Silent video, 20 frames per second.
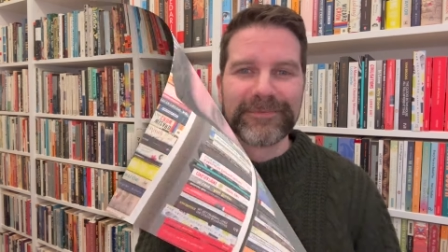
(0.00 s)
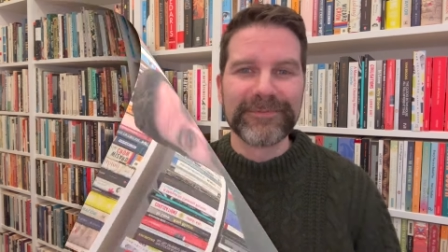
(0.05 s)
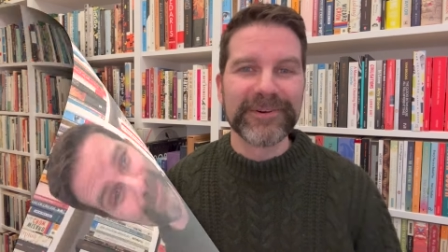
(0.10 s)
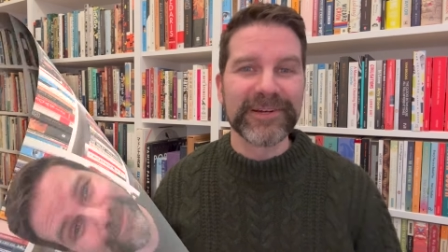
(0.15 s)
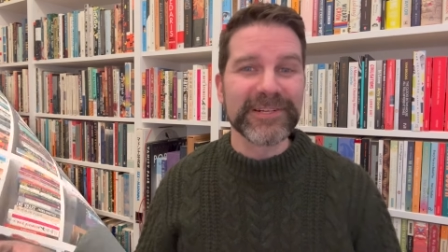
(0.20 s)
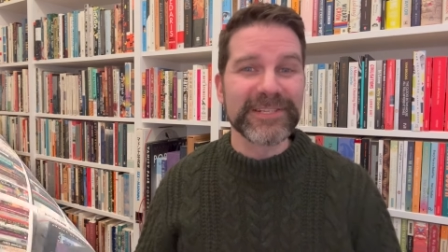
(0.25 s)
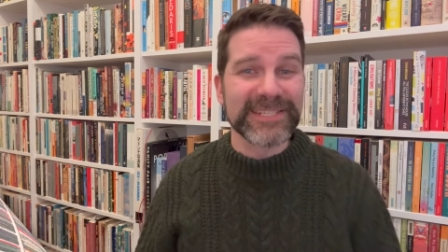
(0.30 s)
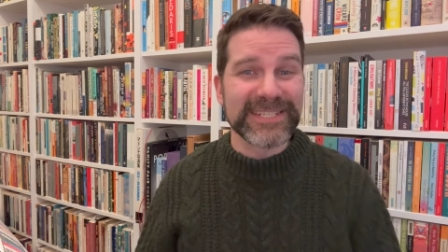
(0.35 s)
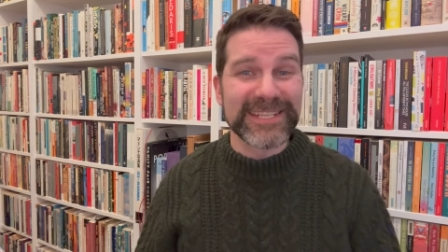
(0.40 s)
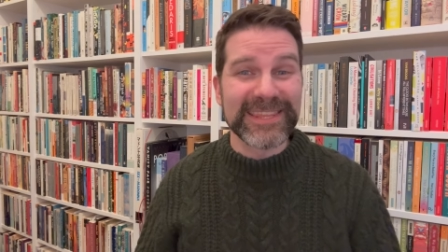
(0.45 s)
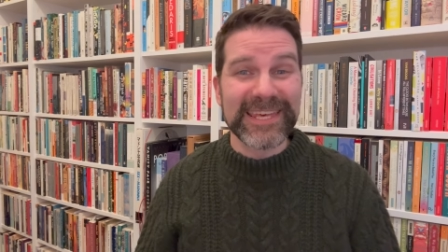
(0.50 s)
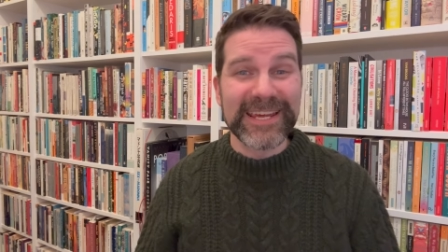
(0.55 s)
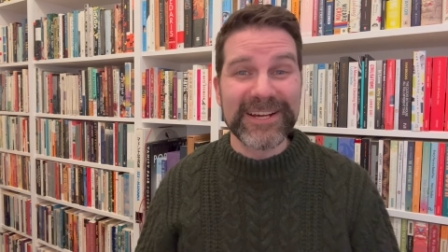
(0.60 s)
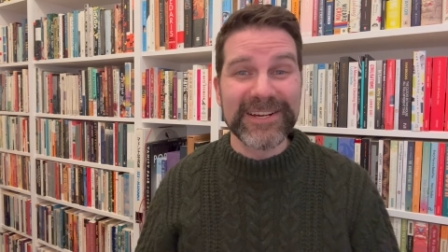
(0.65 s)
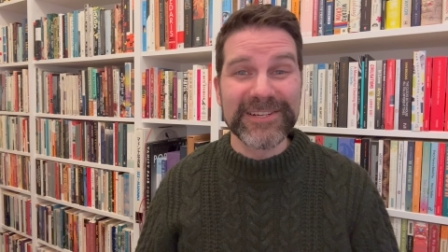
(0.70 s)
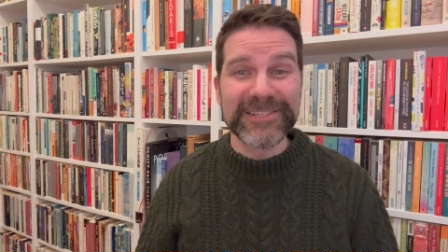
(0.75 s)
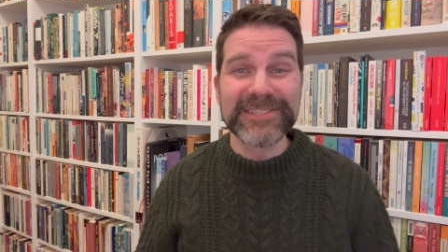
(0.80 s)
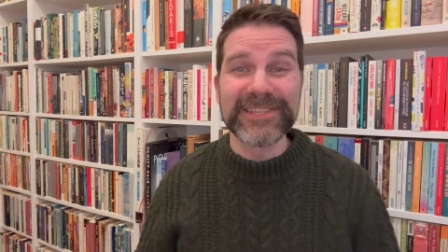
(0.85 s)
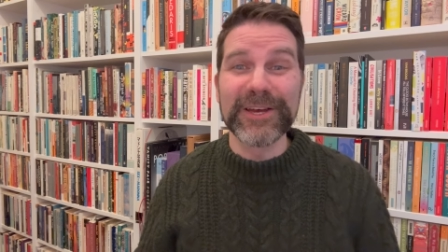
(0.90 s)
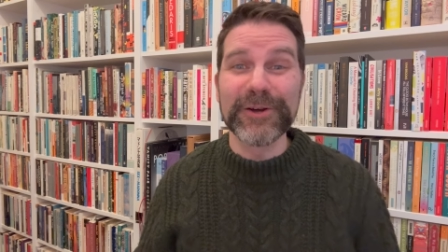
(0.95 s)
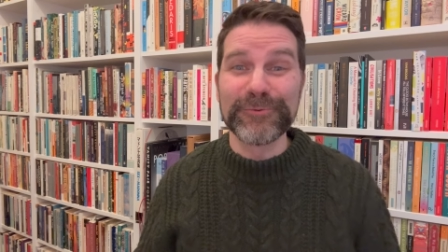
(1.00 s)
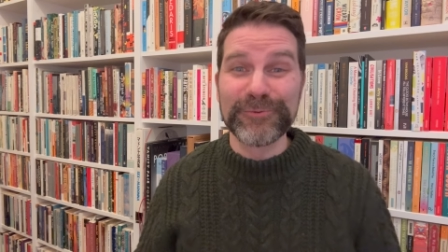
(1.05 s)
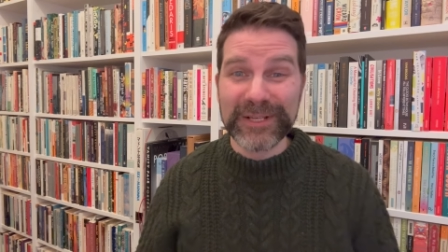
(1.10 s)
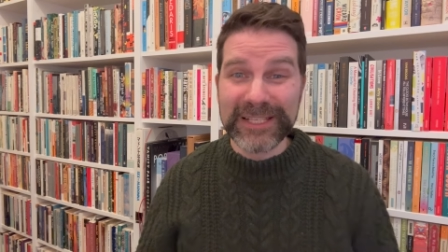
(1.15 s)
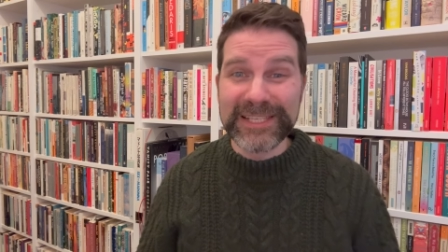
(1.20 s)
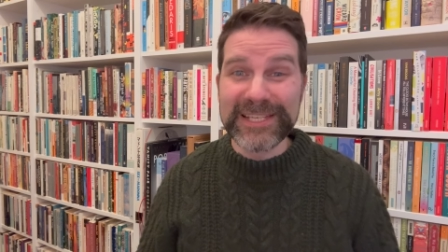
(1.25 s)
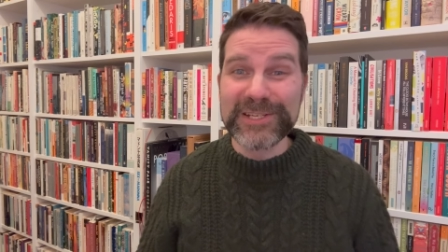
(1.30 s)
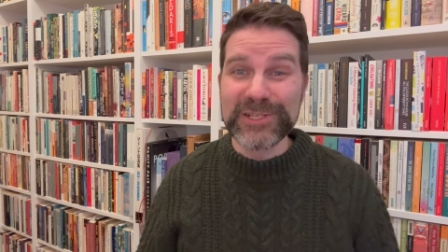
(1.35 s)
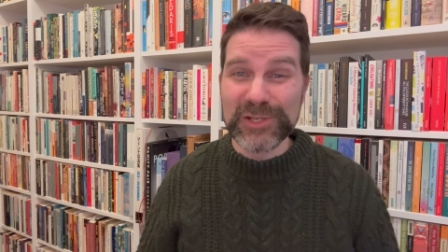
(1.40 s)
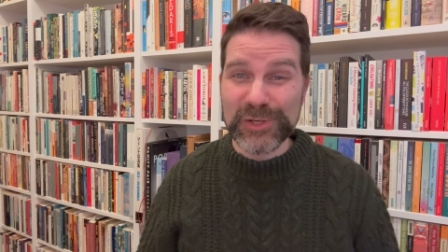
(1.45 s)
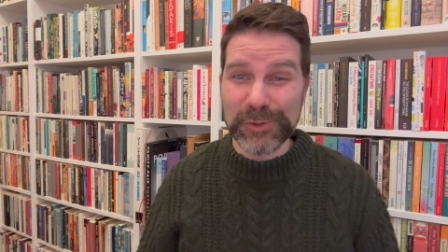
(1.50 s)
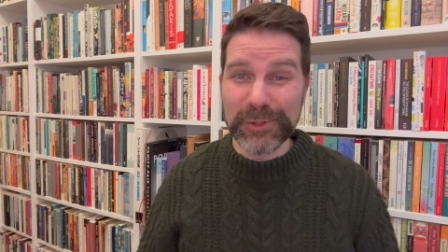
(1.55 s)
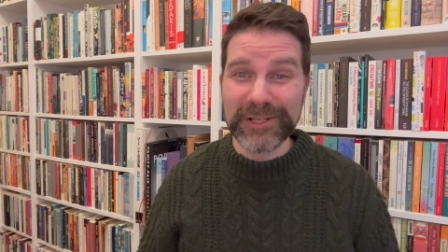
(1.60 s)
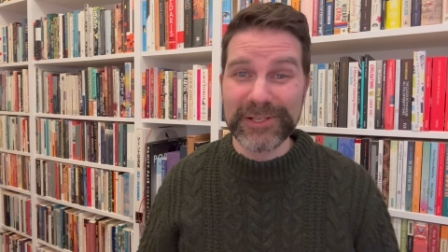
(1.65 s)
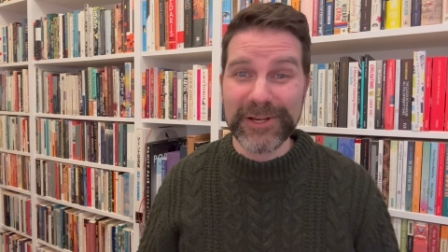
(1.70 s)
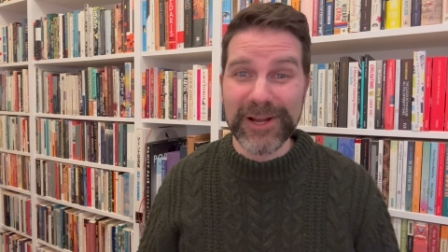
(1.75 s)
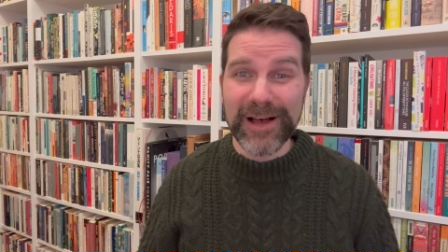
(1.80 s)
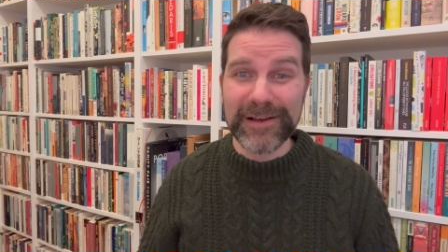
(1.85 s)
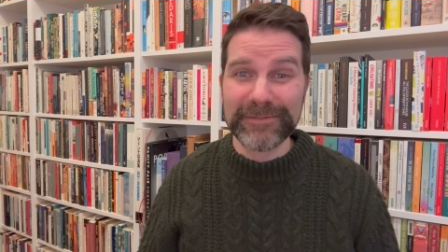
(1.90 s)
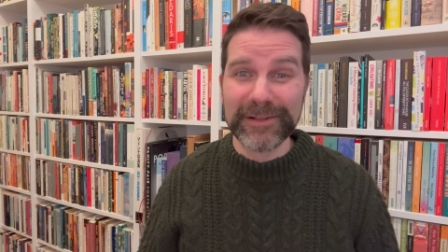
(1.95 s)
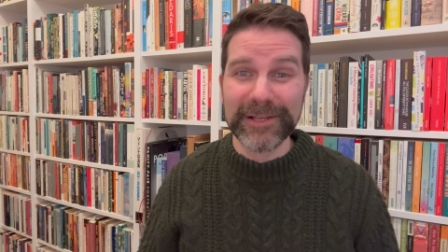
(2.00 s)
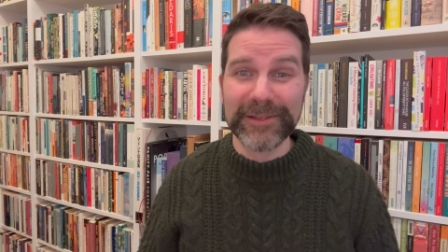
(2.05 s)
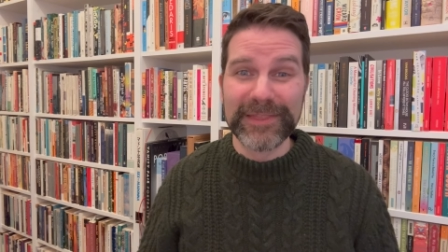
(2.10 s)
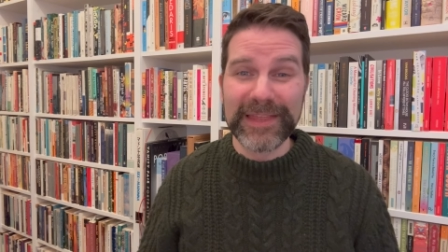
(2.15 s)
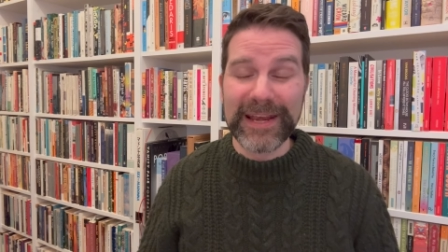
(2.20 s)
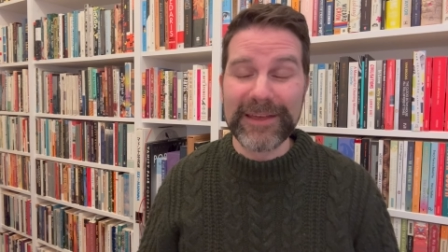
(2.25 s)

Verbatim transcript: First, there's a really short novel that